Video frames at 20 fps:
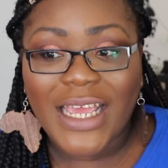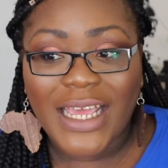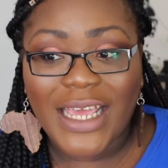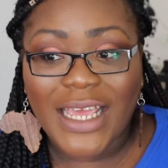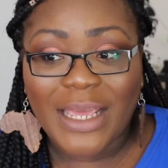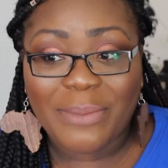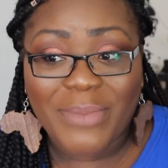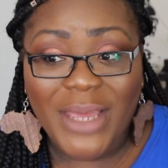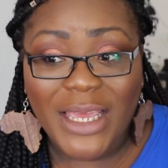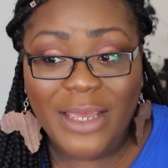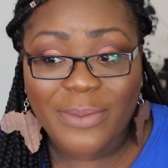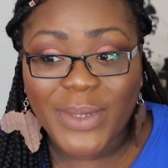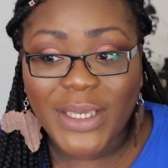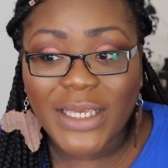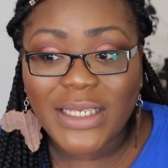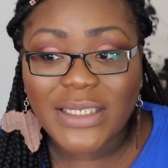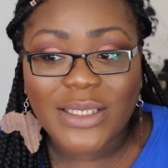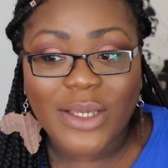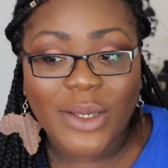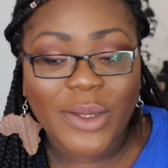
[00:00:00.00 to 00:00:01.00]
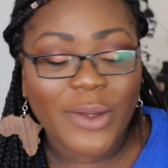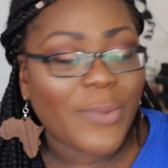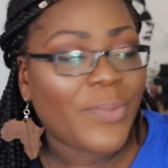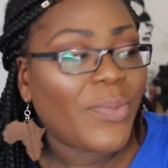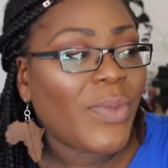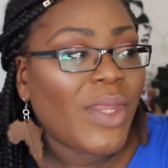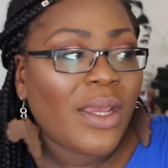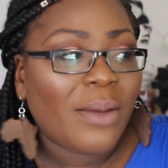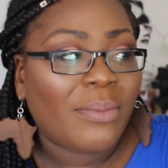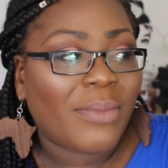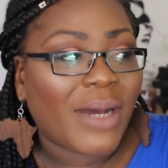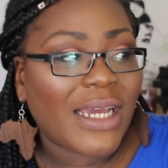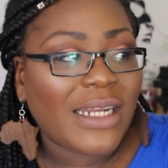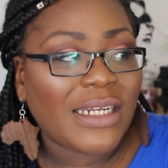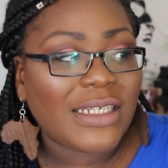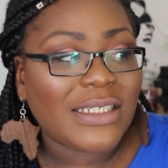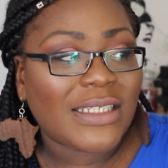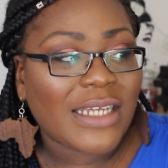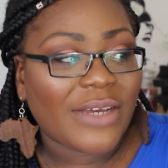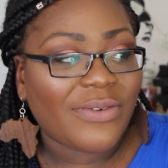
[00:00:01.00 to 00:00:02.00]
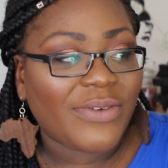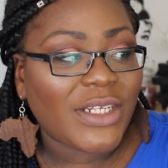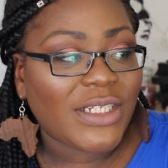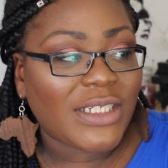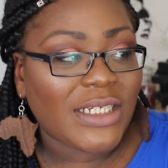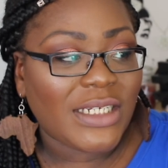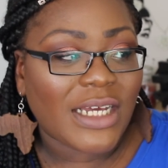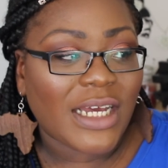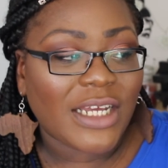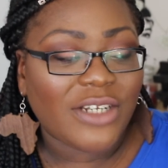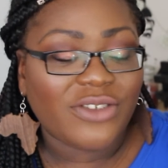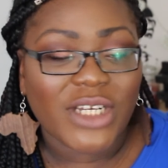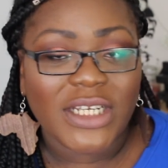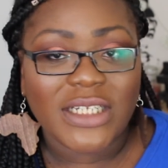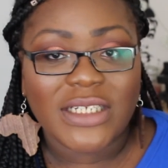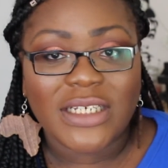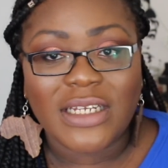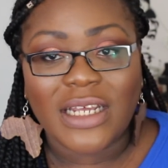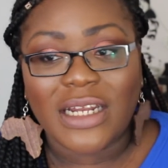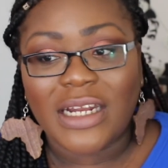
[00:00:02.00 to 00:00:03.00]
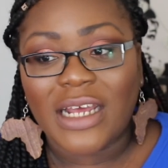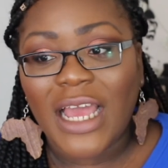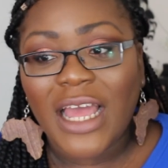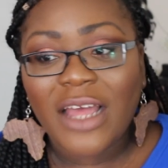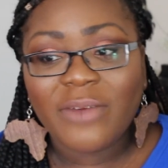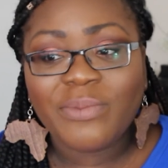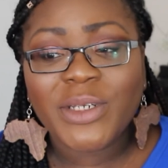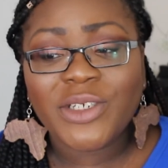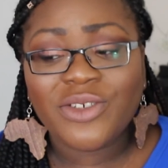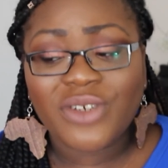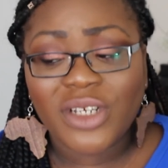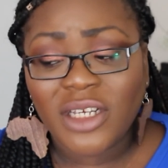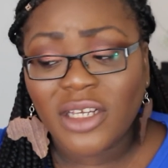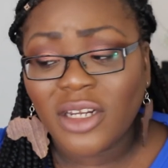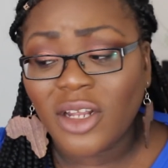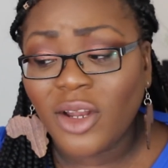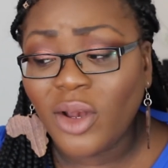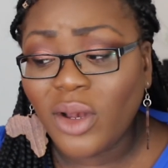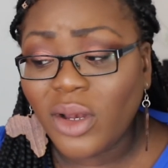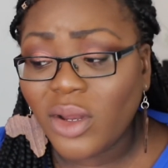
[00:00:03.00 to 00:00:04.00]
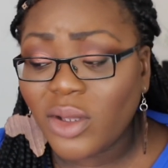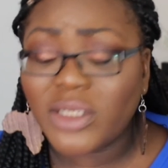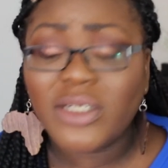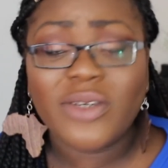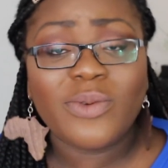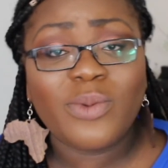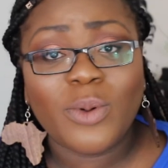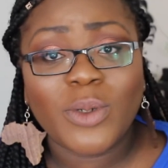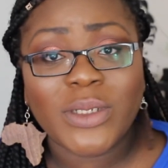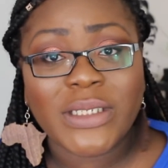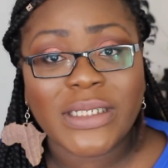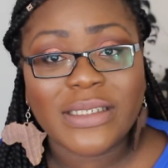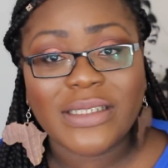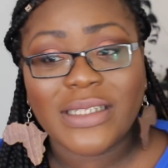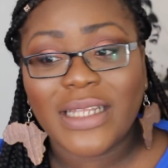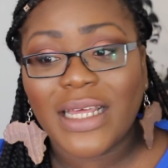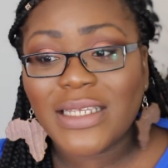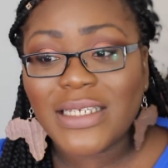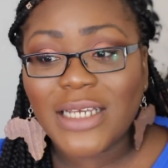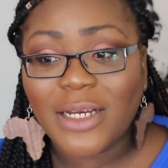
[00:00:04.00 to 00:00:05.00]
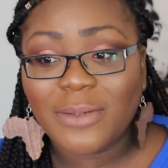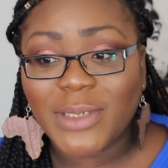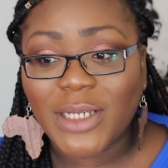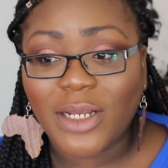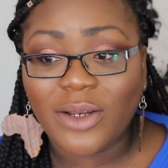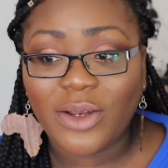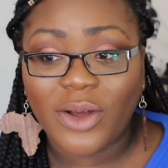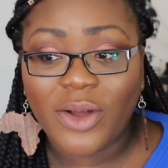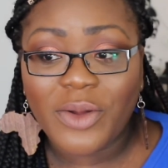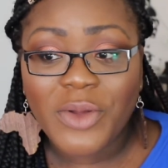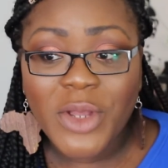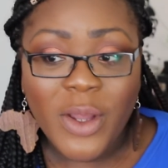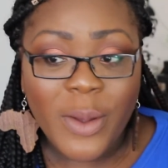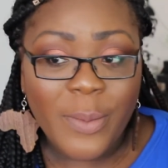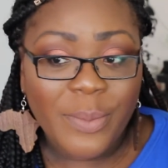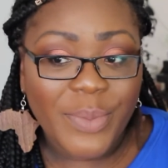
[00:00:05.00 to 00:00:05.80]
It may be. So mine is definitely dehydrated, and I have been drinking a lot of water, so that's helped a lot,